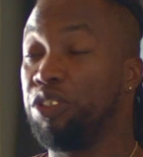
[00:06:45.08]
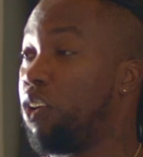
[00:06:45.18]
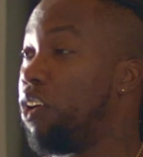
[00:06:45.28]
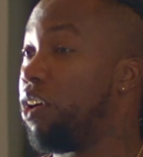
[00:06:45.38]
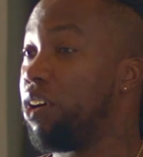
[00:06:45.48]
he
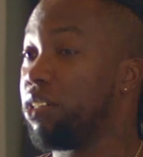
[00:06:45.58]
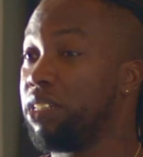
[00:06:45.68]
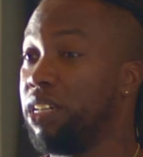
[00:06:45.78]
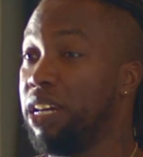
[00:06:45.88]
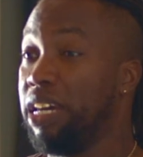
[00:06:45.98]

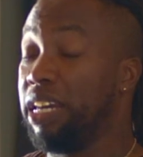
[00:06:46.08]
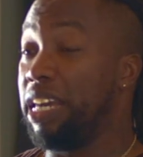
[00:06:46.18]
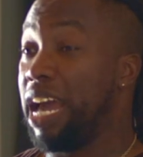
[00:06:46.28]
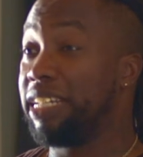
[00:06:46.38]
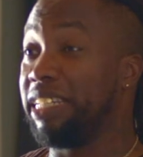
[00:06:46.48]
draws.
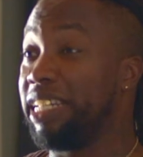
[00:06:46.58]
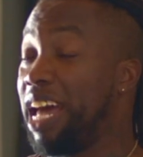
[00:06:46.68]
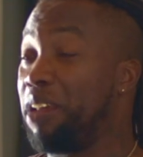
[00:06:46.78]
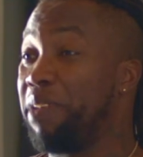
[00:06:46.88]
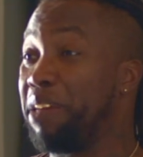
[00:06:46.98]
He actually
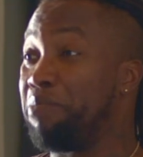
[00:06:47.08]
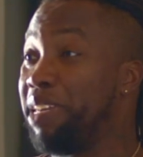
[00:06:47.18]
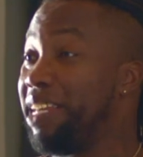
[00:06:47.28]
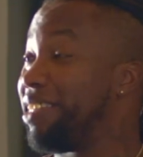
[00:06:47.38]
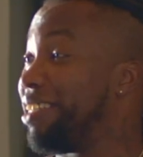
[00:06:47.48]
know to make
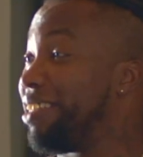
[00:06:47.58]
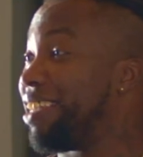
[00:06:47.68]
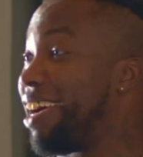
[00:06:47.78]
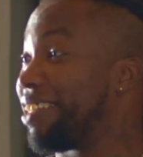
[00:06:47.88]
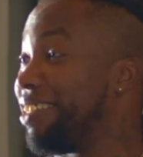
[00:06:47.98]
beats. It
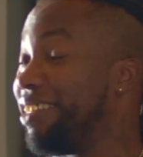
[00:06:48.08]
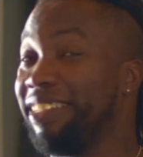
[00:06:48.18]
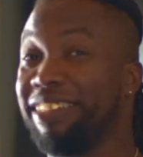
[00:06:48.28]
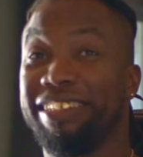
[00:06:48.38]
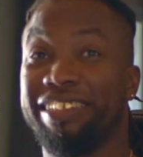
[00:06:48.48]
shocked
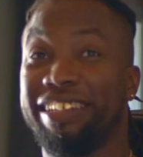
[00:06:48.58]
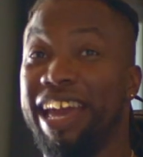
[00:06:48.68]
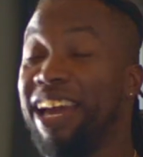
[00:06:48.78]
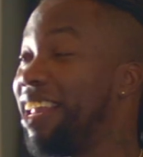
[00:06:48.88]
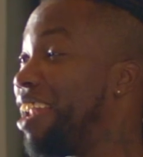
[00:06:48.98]
the yeah.
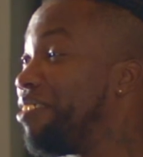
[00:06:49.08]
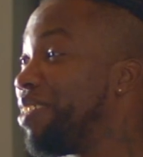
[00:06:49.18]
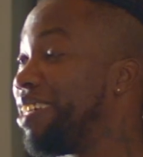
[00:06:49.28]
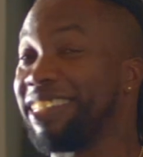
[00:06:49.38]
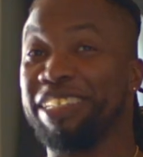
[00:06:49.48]
hell out of
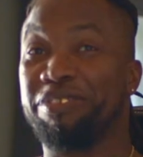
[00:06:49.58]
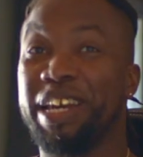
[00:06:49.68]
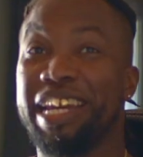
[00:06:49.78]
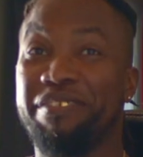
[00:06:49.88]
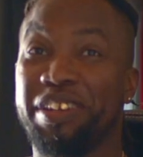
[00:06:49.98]
us because
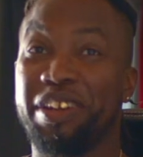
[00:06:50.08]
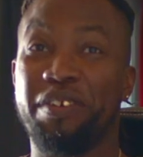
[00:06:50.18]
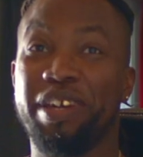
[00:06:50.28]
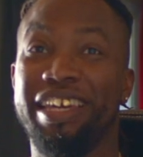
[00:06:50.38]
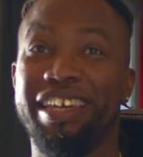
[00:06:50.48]
we didn't even yeah.
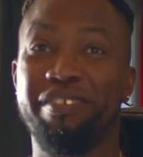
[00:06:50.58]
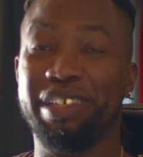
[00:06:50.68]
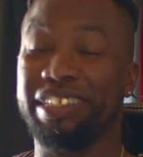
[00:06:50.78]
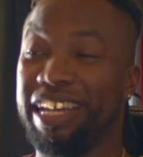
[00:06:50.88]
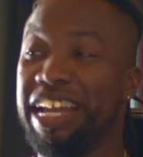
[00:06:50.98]
know he
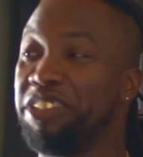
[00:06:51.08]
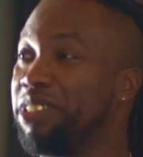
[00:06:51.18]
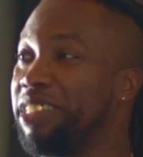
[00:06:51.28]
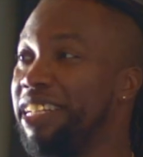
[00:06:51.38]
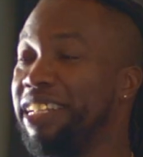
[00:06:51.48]
was
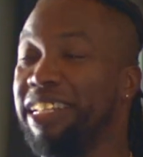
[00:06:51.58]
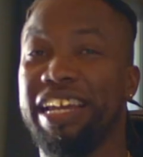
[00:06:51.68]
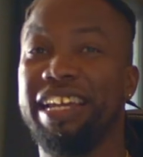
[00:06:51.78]
interested in